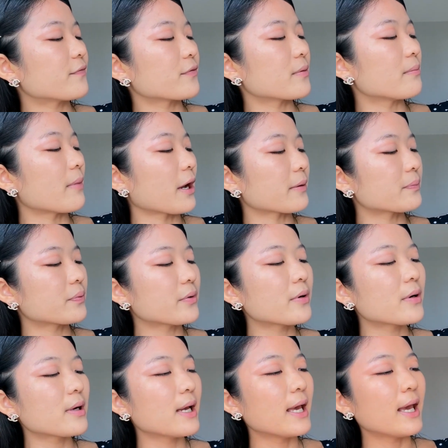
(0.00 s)
from MAC
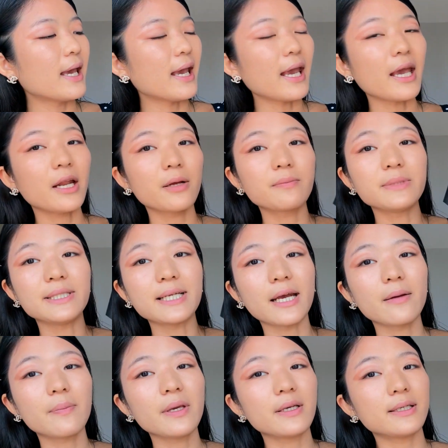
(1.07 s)
Pro, and I'm
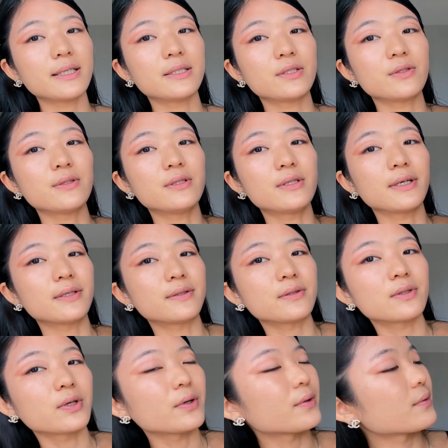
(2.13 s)
dabbing into these
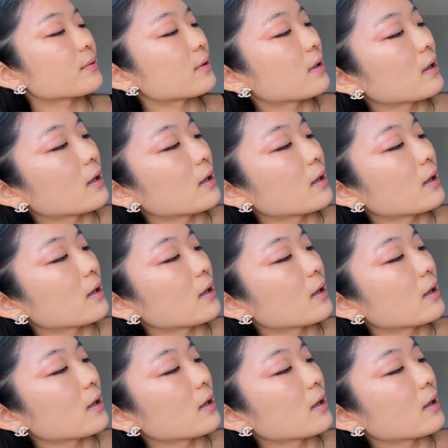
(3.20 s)
two